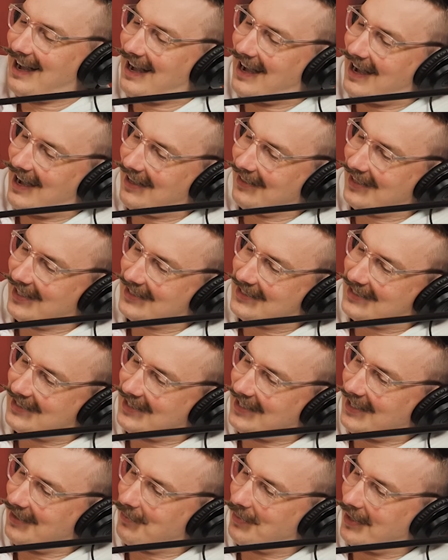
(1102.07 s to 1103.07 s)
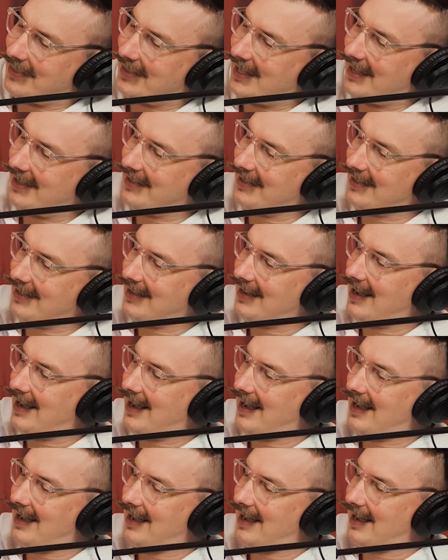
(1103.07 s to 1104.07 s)
Let's see. But then
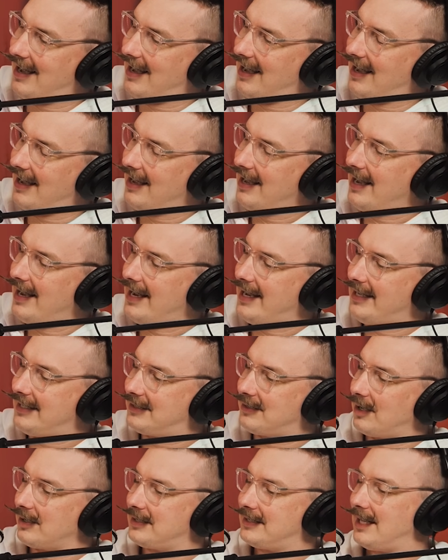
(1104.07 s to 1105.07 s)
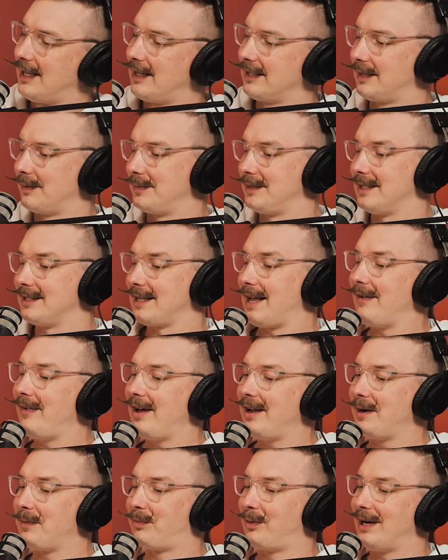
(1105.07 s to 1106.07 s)
he starts telling them, he says, I've
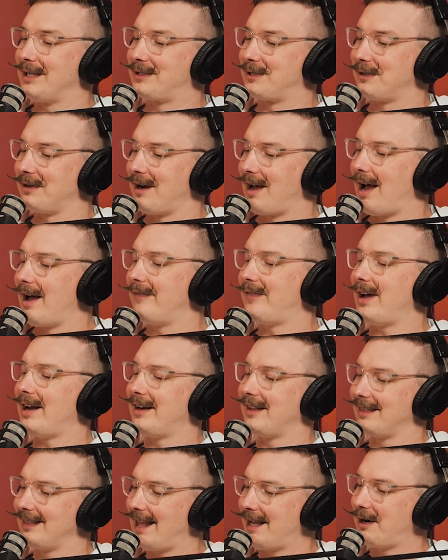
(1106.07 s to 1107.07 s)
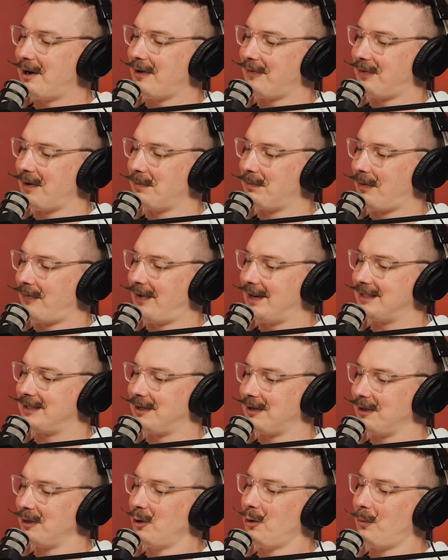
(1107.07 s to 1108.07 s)
had a letter from
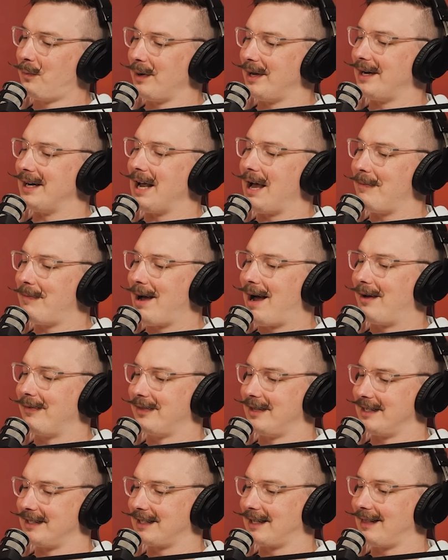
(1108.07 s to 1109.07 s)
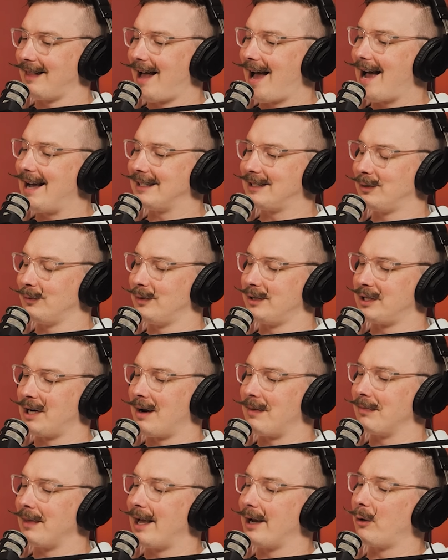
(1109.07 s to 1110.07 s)
Professor Lupin about this class, to which
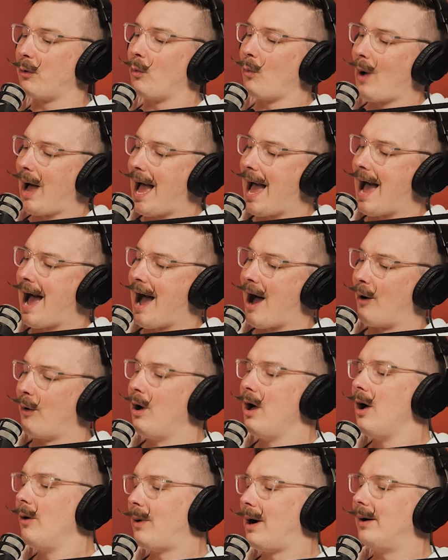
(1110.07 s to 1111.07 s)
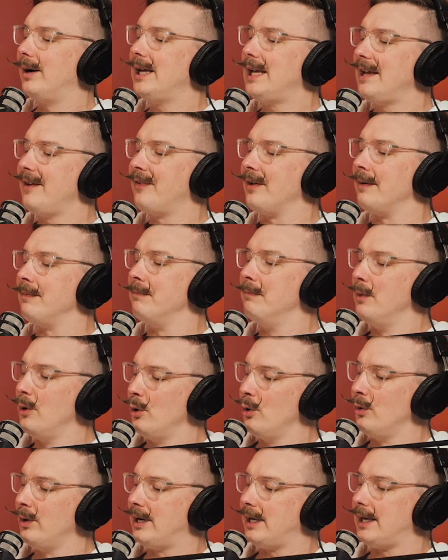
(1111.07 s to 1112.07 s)
I'm like, wow, even
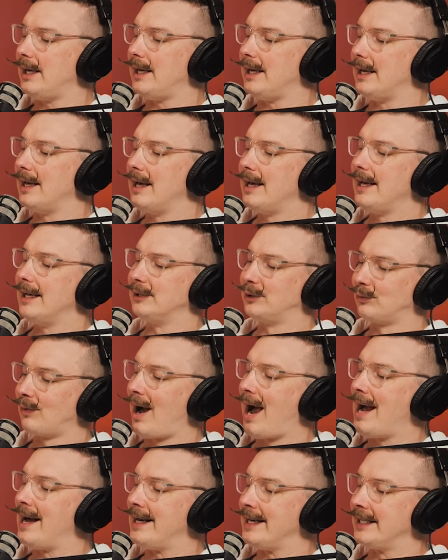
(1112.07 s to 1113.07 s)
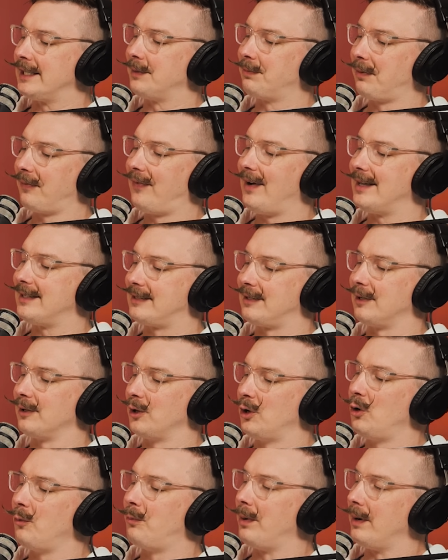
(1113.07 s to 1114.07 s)
Moody is writing to Professor
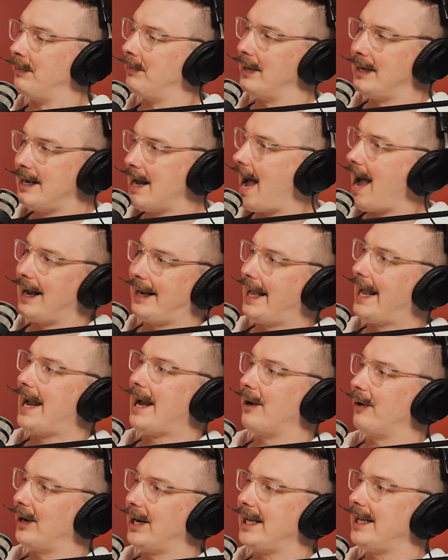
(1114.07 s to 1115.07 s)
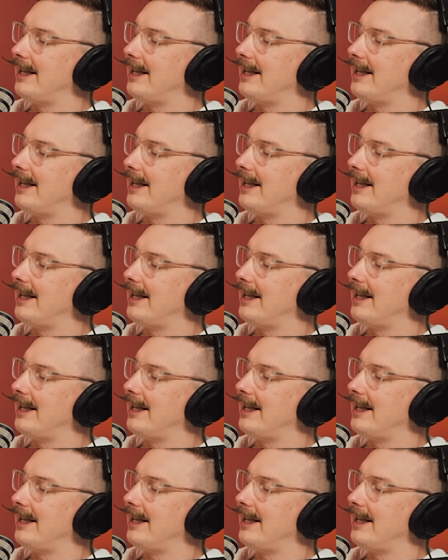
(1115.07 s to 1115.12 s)
Lupin, but not Harry.